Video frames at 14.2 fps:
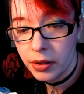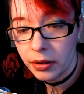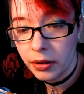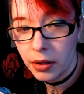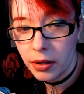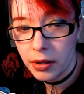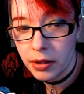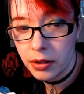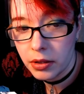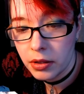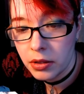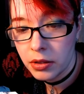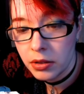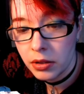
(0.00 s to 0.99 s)
on
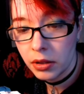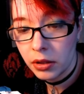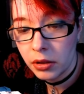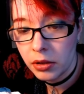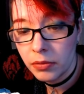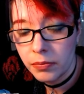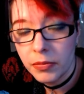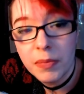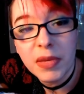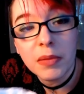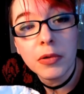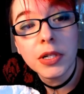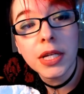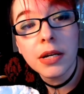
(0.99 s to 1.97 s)
the
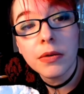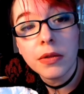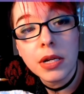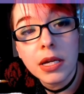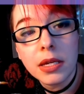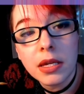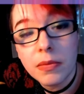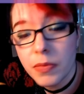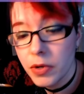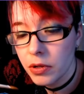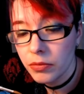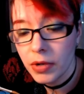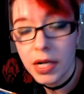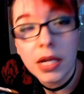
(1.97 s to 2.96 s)
paper towel that I keep
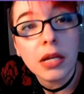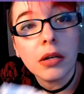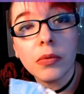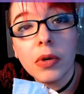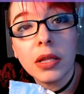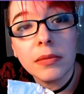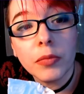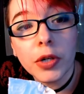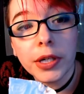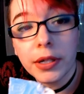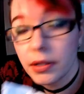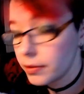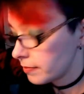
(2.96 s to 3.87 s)
right here while I'm working.